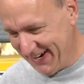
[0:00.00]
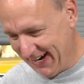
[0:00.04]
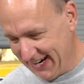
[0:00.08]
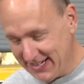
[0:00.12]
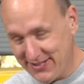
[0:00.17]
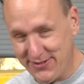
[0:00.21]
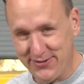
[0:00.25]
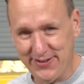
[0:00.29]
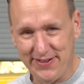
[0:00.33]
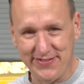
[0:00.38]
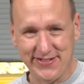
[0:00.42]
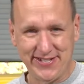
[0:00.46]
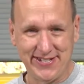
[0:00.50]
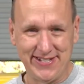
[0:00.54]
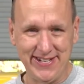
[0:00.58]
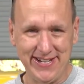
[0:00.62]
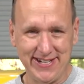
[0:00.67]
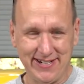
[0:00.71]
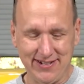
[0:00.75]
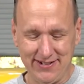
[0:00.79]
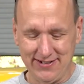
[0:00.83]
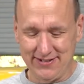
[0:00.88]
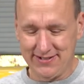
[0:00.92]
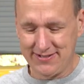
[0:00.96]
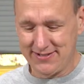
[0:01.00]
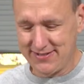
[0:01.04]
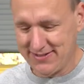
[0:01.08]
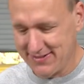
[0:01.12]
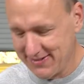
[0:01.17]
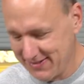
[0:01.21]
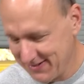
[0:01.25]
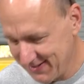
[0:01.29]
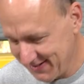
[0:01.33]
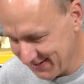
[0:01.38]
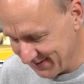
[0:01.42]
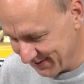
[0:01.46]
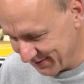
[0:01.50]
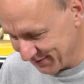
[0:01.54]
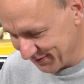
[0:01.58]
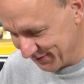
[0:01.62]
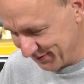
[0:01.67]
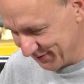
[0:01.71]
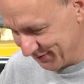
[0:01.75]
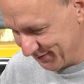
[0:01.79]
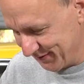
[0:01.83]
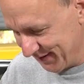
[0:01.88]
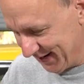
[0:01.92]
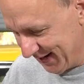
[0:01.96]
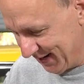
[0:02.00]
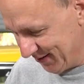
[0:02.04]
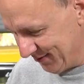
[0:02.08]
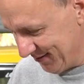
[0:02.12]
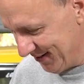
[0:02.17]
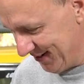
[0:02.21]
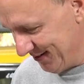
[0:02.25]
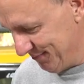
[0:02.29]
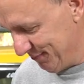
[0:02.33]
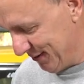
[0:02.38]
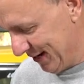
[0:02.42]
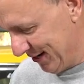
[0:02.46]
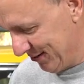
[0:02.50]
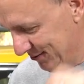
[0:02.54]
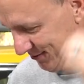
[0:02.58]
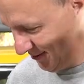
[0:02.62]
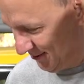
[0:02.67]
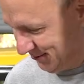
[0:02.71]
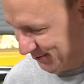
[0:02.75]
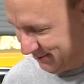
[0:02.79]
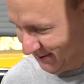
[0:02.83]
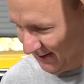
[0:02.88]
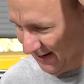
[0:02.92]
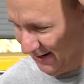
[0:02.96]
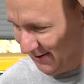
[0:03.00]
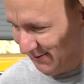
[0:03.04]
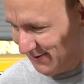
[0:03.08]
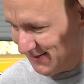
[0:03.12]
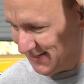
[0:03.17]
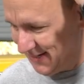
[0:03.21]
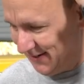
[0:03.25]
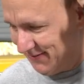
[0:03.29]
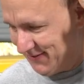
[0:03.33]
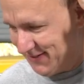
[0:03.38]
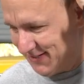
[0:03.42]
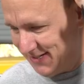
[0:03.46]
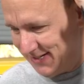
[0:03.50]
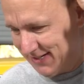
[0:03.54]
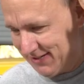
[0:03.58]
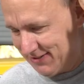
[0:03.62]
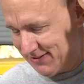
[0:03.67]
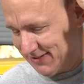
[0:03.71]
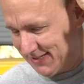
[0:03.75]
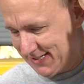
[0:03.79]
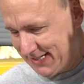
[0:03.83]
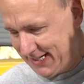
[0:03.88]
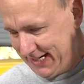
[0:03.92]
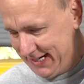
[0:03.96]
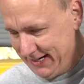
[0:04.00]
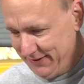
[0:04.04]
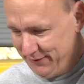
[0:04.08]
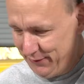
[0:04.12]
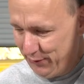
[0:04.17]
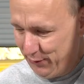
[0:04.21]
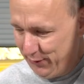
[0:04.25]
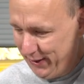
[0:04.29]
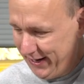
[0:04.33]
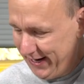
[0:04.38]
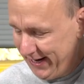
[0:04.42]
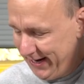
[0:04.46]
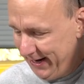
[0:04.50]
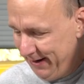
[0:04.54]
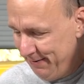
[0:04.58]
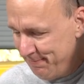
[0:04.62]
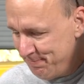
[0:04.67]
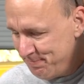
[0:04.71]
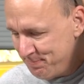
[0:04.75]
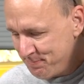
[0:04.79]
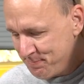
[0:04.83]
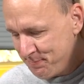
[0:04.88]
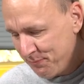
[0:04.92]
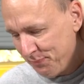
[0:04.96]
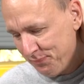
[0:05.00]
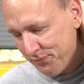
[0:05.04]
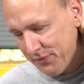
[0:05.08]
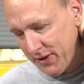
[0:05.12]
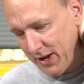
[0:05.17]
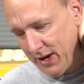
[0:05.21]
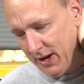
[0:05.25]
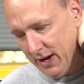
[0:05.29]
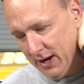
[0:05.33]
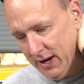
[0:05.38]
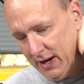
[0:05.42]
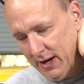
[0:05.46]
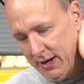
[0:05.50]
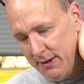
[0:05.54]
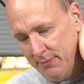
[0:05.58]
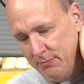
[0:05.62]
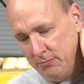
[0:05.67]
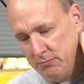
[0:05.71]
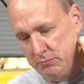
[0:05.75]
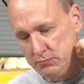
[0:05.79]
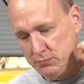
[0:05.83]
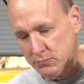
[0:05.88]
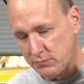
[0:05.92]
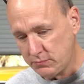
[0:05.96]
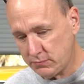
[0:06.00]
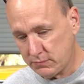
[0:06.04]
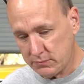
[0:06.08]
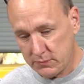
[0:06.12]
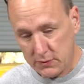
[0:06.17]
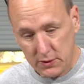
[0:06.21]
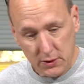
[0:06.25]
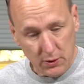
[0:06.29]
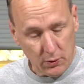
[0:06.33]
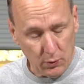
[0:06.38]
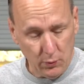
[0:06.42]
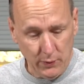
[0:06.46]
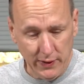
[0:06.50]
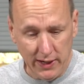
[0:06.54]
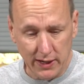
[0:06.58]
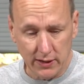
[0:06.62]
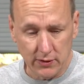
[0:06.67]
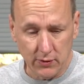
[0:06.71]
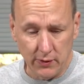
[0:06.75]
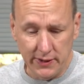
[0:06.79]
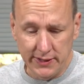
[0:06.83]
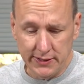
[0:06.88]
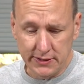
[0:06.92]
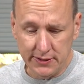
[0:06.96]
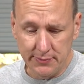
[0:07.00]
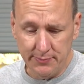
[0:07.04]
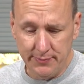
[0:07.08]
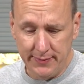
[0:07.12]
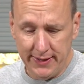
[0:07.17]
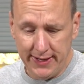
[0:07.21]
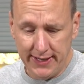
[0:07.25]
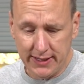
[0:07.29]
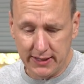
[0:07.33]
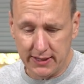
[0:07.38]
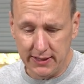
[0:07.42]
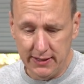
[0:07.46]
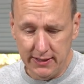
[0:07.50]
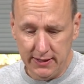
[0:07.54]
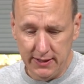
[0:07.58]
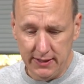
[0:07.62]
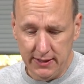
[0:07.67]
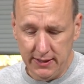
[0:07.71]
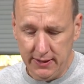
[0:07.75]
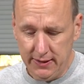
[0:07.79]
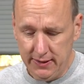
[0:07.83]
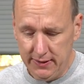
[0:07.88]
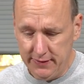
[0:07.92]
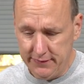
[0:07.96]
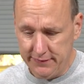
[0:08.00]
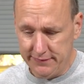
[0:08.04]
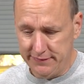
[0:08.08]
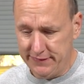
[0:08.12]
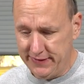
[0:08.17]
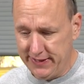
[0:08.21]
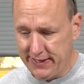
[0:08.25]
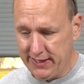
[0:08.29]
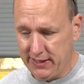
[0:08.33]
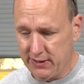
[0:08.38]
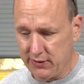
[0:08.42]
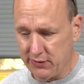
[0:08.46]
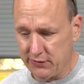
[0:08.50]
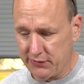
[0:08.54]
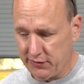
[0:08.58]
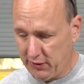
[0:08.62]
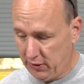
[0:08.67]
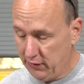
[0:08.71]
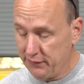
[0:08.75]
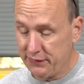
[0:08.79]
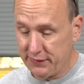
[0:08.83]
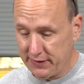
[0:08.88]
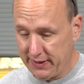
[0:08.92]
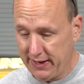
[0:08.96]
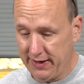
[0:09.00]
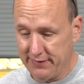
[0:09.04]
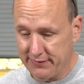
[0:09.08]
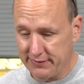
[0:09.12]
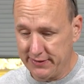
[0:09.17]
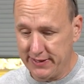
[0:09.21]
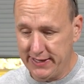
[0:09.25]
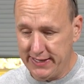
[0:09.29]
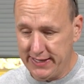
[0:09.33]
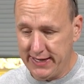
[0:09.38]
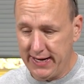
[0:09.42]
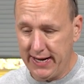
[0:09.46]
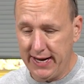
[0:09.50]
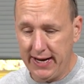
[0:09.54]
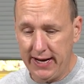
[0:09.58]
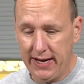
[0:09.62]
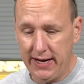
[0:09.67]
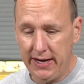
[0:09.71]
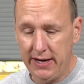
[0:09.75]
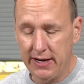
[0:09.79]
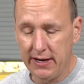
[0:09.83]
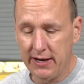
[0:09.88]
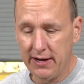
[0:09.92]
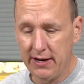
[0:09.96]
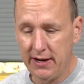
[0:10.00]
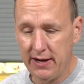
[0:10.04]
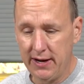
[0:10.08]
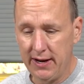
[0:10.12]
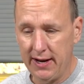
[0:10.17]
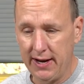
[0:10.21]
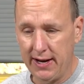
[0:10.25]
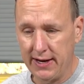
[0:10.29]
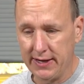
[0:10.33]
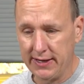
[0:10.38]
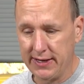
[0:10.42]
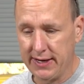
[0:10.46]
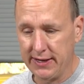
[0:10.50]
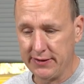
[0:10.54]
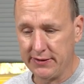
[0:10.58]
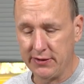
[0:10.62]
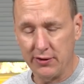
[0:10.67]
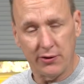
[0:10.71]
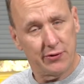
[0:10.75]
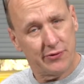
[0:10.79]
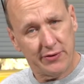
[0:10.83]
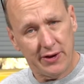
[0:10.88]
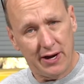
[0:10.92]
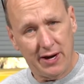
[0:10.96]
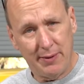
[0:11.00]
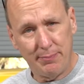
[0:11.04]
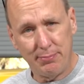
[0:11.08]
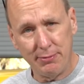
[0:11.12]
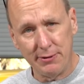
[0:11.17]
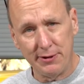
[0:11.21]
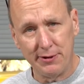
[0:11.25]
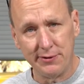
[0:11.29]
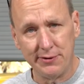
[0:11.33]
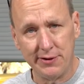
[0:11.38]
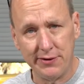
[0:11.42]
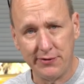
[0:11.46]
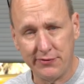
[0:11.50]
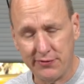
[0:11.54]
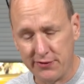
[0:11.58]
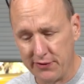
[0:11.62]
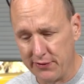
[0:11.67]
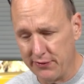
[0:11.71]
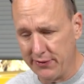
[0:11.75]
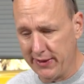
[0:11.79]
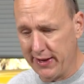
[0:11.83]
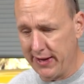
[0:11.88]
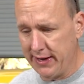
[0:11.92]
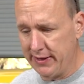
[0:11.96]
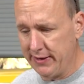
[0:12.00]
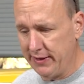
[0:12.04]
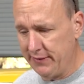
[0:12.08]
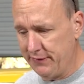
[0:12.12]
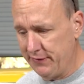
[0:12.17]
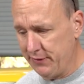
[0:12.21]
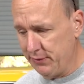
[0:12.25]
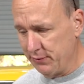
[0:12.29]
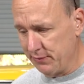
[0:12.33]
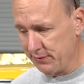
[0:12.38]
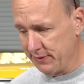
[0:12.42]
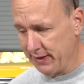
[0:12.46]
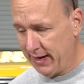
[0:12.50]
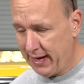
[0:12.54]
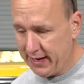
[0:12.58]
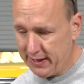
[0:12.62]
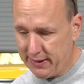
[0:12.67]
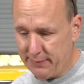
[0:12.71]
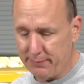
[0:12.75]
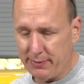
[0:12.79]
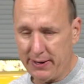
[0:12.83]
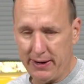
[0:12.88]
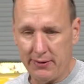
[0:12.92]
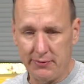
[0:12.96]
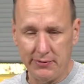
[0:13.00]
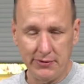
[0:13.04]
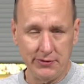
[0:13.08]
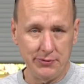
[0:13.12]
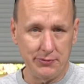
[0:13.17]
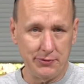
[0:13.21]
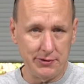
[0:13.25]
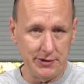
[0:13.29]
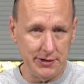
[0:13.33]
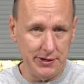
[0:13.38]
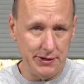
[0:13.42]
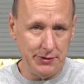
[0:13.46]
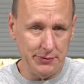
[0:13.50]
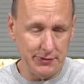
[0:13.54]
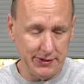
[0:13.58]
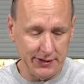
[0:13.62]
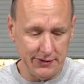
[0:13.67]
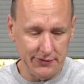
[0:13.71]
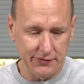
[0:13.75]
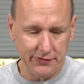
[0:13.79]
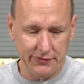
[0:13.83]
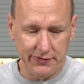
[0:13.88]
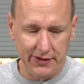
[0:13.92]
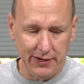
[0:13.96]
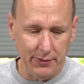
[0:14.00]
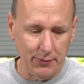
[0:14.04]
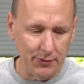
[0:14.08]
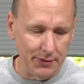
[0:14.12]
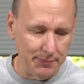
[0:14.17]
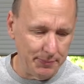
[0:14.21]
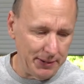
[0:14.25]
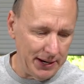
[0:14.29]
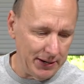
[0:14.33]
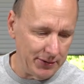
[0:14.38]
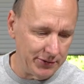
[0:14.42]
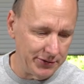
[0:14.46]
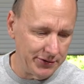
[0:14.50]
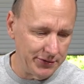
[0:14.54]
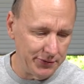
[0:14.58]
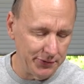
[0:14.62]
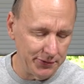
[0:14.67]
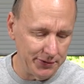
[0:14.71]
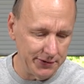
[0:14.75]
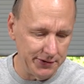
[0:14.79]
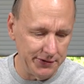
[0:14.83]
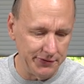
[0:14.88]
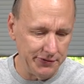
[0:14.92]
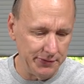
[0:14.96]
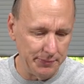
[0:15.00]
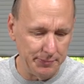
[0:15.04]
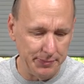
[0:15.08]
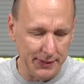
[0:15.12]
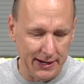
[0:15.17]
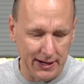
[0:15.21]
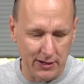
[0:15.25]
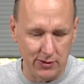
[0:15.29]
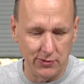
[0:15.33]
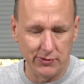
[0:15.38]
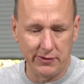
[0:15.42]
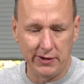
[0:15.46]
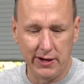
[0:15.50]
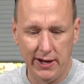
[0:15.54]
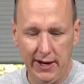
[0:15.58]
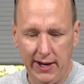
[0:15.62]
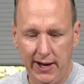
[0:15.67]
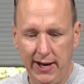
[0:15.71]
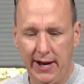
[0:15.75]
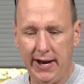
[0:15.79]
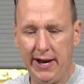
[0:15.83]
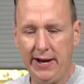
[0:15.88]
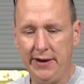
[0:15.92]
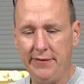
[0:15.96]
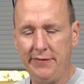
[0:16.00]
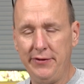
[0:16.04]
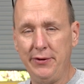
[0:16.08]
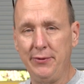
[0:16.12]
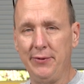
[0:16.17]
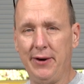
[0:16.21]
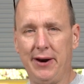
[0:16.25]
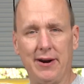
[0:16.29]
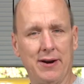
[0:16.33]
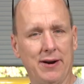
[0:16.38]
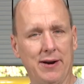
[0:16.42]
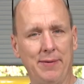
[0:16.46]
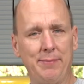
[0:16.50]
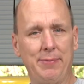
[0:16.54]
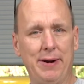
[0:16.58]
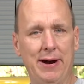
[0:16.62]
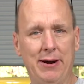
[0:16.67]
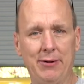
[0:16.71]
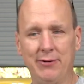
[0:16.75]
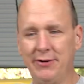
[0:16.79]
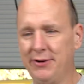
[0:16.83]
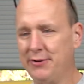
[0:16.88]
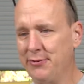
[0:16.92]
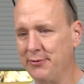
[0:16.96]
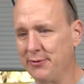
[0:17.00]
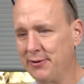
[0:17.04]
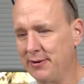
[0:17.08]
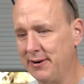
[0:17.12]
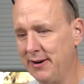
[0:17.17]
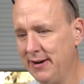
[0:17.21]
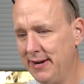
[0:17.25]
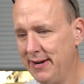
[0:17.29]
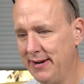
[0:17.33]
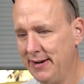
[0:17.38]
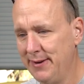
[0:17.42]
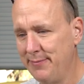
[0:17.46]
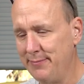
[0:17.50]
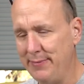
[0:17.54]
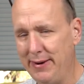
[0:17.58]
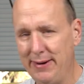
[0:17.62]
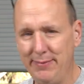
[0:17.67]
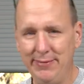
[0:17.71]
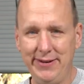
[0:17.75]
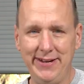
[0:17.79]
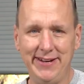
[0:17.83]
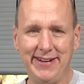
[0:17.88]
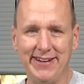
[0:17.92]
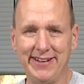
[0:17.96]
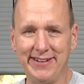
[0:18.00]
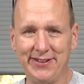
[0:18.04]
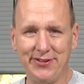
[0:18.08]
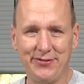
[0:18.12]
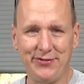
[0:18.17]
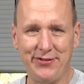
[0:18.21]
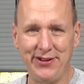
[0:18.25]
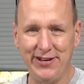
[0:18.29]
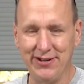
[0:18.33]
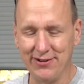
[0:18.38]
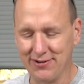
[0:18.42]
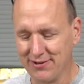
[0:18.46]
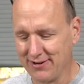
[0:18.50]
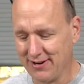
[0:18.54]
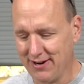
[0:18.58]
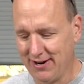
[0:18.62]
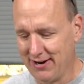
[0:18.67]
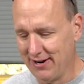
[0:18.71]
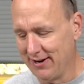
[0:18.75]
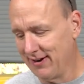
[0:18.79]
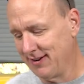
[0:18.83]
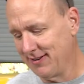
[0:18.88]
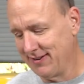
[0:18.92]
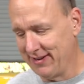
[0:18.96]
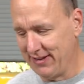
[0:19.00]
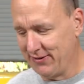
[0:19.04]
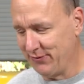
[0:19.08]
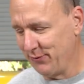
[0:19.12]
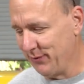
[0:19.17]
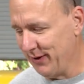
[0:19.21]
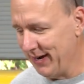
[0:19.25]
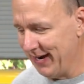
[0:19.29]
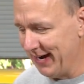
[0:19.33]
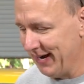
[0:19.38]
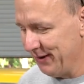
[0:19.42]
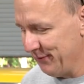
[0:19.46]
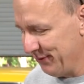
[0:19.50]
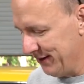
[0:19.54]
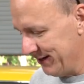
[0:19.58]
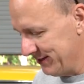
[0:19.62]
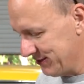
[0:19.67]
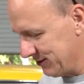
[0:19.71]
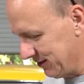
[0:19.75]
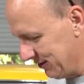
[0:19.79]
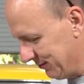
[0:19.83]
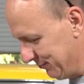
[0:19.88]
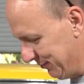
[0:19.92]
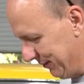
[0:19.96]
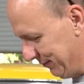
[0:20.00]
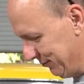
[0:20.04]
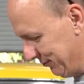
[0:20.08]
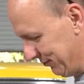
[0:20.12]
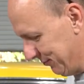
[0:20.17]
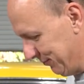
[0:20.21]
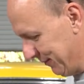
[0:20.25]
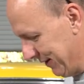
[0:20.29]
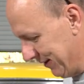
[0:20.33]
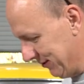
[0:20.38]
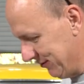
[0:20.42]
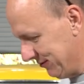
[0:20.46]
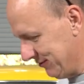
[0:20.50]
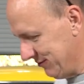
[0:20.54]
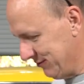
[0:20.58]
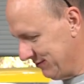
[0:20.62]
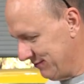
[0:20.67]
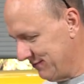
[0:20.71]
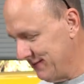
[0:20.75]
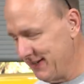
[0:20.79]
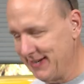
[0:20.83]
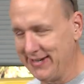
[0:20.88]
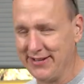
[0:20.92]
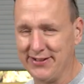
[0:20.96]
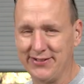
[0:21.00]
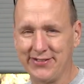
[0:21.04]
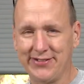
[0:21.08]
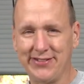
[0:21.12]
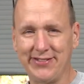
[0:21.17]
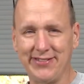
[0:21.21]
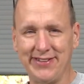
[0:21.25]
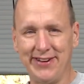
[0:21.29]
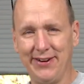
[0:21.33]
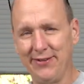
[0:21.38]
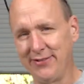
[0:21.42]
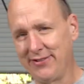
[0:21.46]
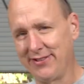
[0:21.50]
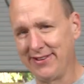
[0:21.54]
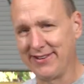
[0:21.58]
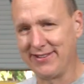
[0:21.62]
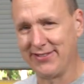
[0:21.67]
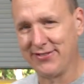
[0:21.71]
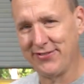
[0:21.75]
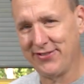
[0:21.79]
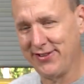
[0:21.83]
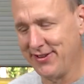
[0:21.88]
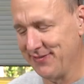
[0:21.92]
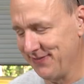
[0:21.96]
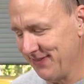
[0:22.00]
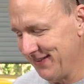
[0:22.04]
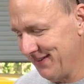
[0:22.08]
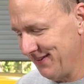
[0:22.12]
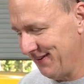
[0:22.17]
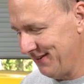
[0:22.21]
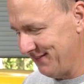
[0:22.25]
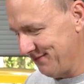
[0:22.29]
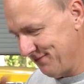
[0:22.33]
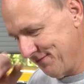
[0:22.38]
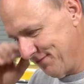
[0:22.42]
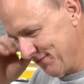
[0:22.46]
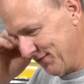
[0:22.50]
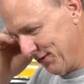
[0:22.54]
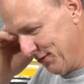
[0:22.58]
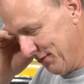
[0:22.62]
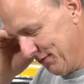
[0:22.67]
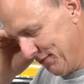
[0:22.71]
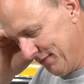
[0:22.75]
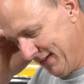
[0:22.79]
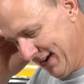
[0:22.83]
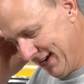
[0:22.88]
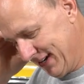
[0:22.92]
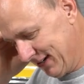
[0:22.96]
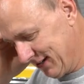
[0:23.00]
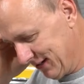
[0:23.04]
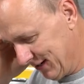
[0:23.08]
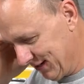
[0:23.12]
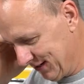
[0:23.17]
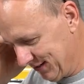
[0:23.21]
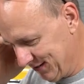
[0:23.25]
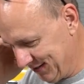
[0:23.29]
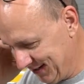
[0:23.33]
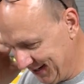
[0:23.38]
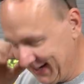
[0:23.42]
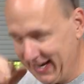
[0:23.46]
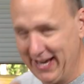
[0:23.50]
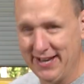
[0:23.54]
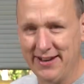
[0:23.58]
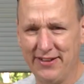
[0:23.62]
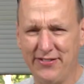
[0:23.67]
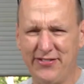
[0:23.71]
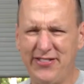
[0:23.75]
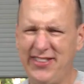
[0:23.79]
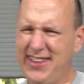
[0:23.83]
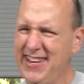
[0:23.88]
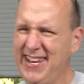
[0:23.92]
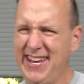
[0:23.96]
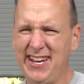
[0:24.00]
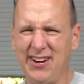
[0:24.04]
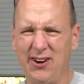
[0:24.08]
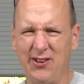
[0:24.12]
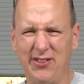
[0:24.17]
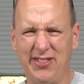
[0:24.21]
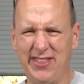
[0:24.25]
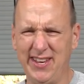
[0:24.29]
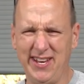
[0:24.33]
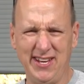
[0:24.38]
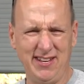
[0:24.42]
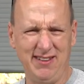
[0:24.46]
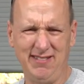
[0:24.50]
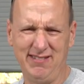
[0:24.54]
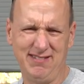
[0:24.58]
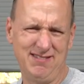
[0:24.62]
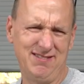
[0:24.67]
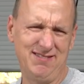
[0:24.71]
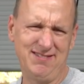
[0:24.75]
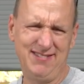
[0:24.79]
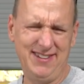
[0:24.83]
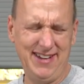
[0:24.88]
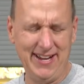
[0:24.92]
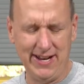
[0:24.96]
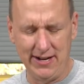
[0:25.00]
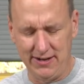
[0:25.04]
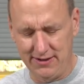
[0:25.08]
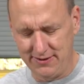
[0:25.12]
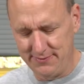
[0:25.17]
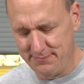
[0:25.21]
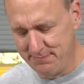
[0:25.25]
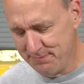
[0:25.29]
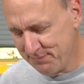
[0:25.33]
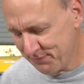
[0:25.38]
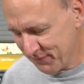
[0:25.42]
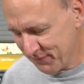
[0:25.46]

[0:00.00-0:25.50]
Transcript: do have stickers. Out on Power Tour, I always have stickers to give away. We are going to make videos hopefully every day and get those uploaded so that if you are not on Power Tour, you can see what Power Tour is about. And if you are on Power Tour, maybe you get to see your car. That's why I watch other people's Power Tour videos, because I always like to see if they filmed my car. Again, it's the ego thing, you know.